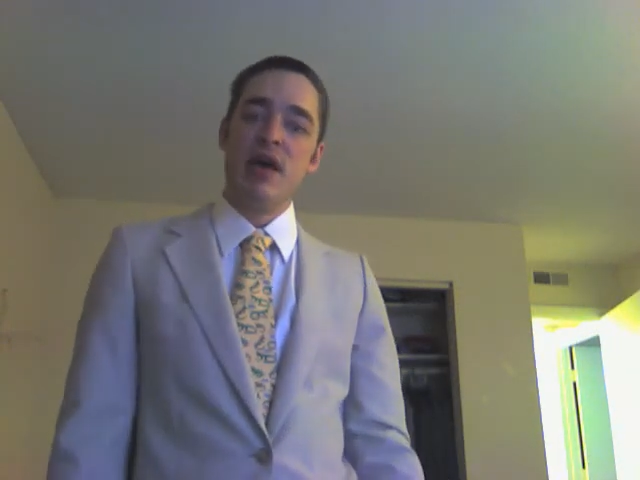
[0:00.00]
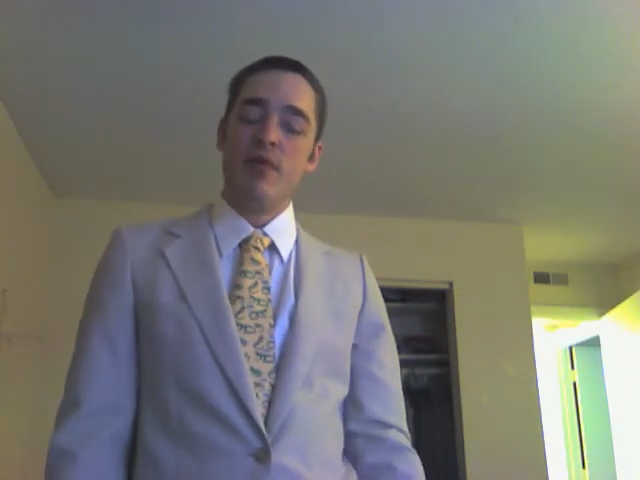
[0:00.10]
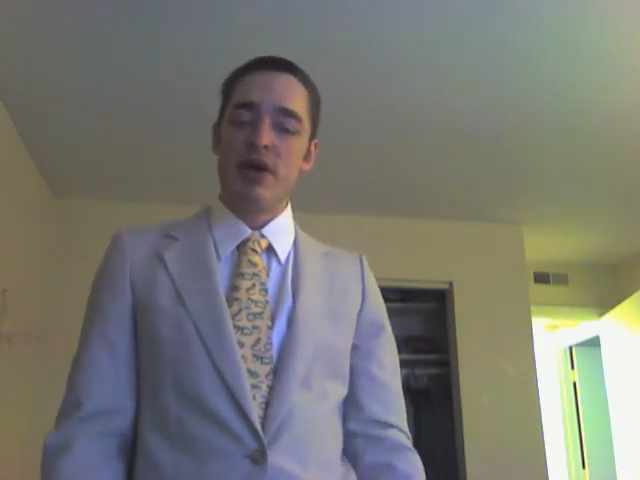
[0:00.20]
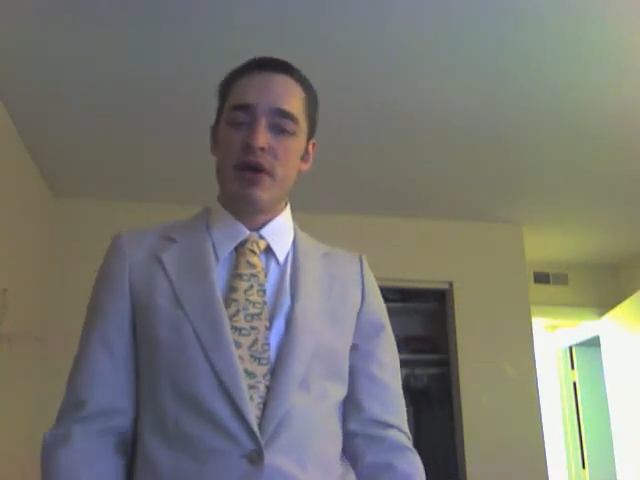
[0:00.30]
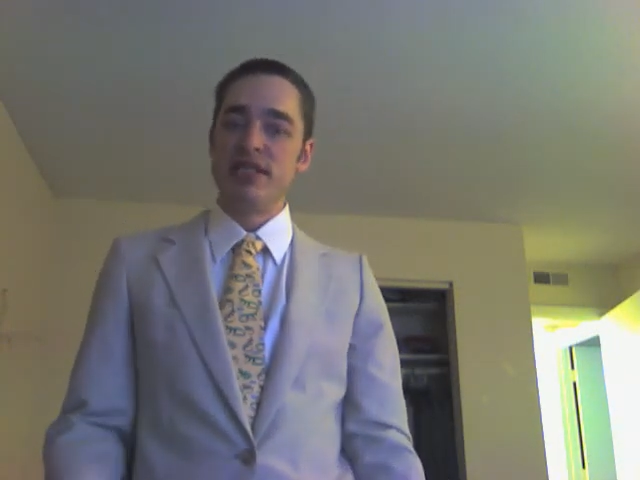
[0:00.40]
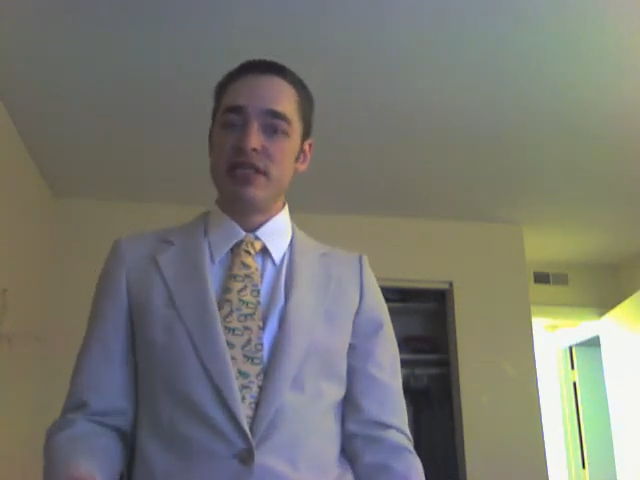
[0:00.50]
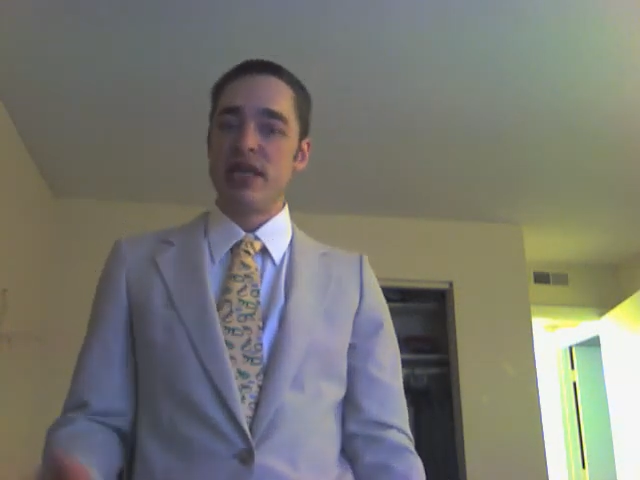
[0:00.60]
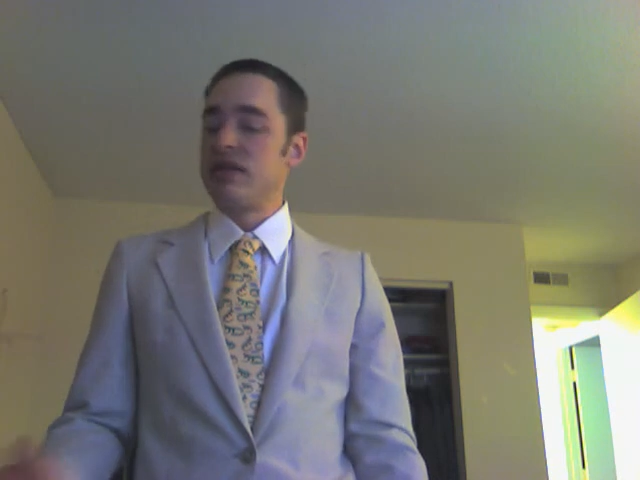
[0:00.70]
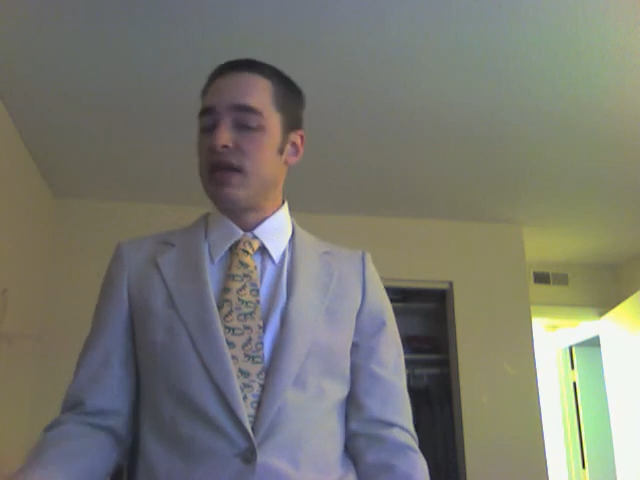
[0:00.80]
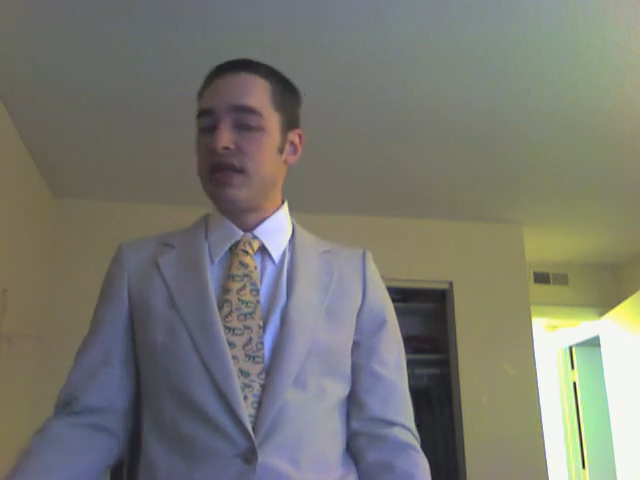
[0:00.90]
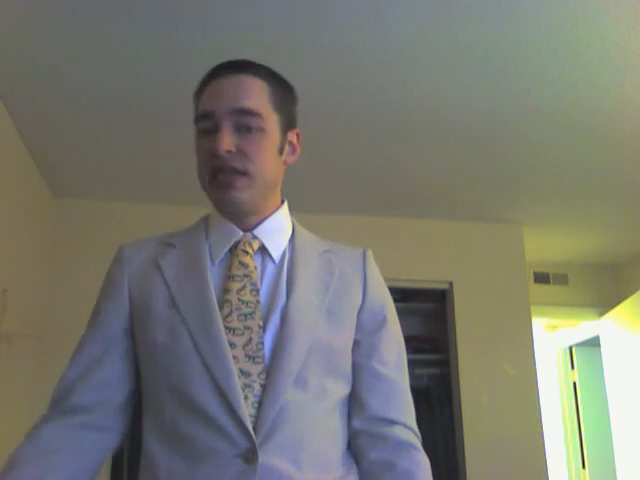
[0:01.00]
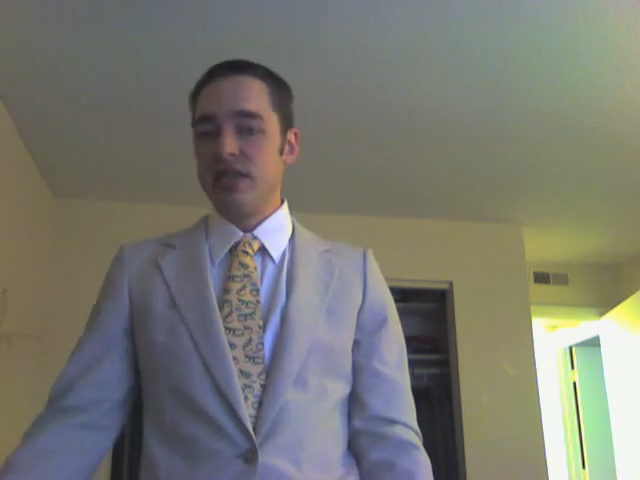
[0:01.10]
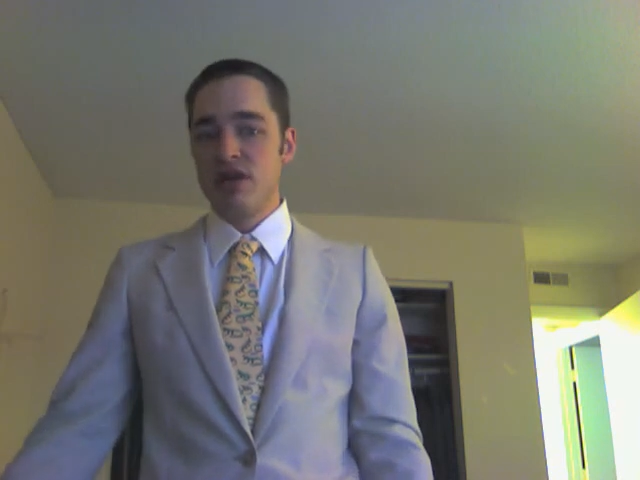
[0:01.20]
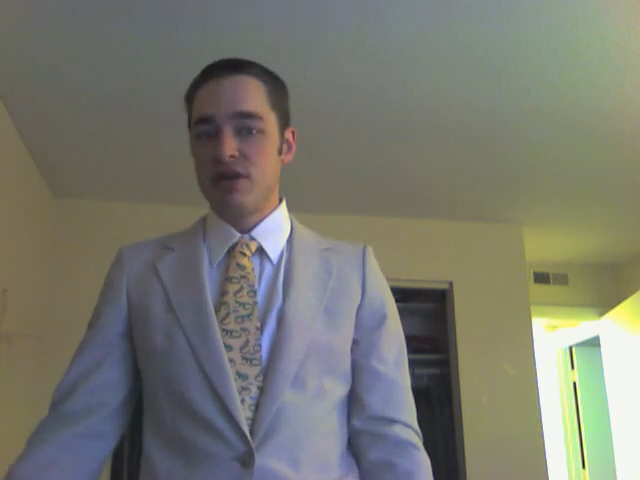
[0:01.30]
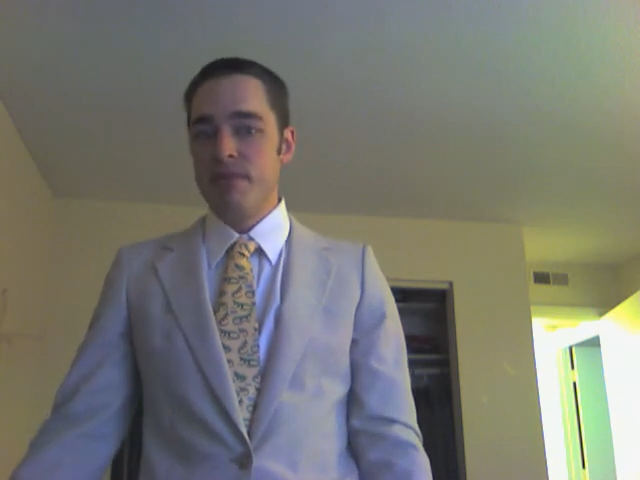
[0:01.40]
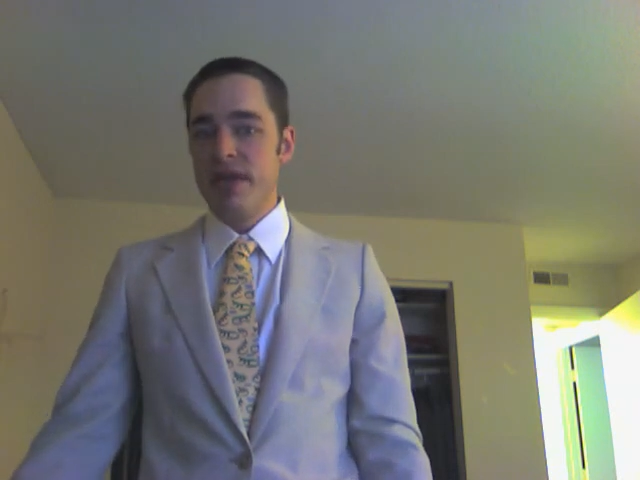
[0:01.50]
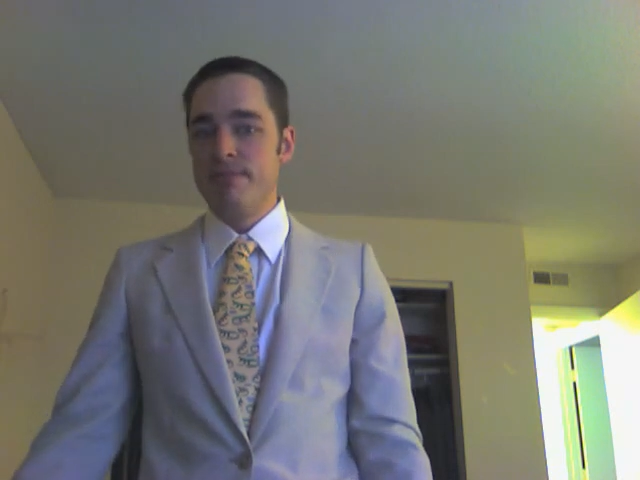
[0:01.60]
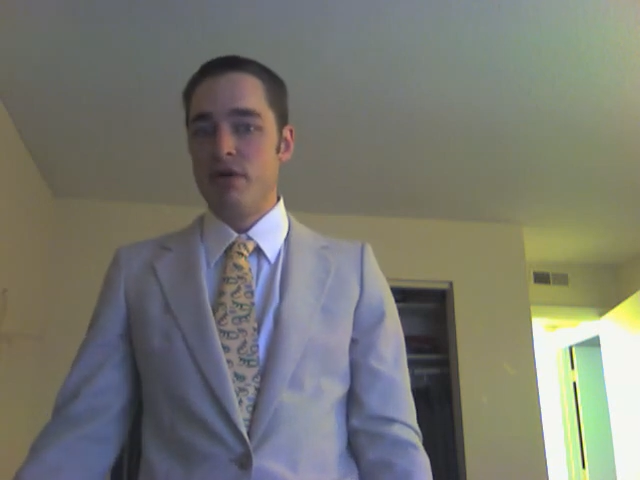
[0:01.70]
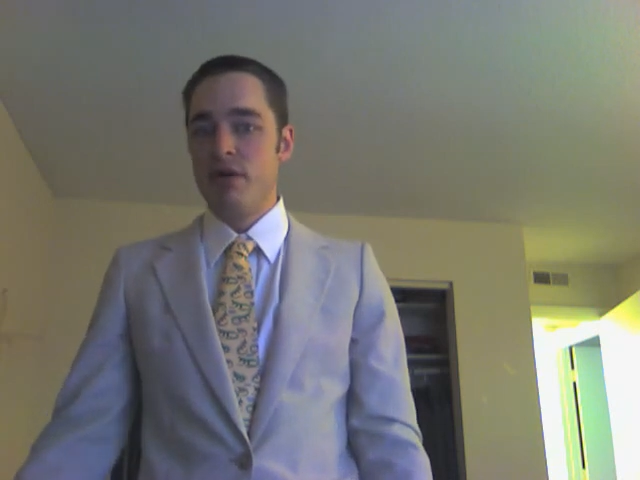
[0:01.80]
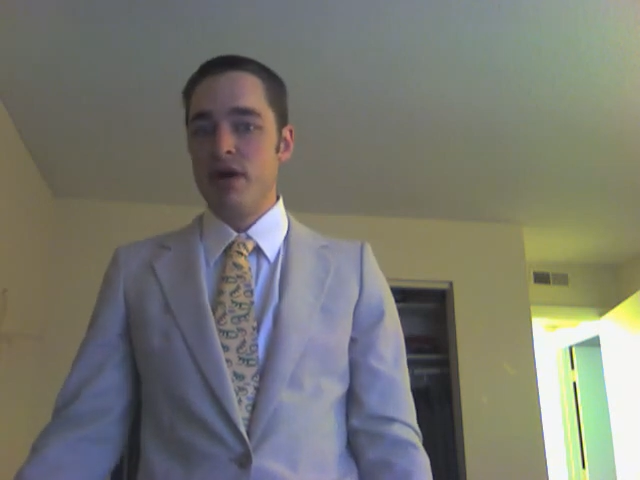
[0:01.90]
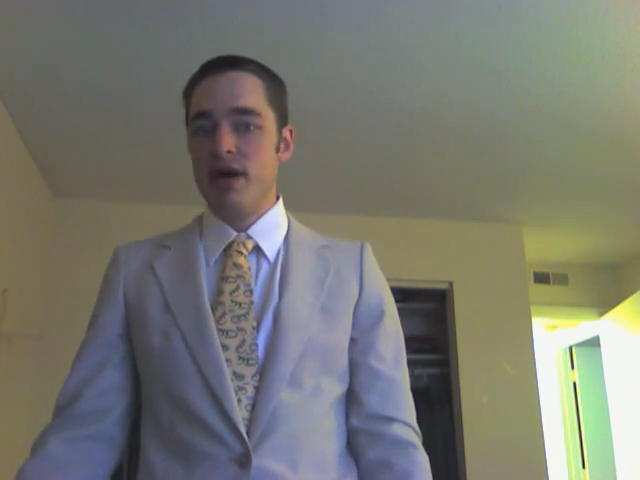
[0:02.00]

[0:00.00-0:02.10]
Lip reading: Whereas like a lot of younger people,